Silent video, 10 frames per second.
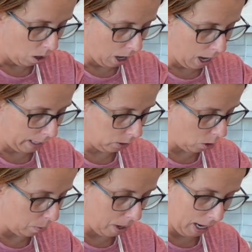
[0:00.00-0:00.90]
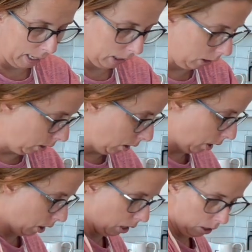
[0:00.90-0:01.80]
I don't mind
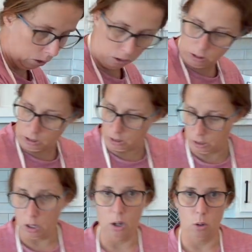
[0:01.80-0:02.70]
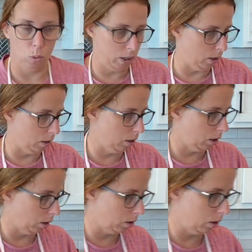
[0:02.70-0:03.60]
things looking weird.
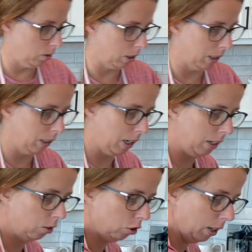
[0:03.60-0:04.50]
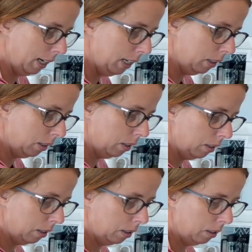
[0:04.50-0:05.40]
They're still gonna taste great.
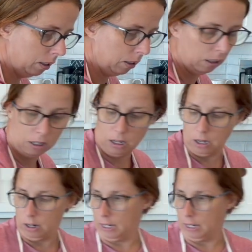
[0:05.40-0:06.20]
All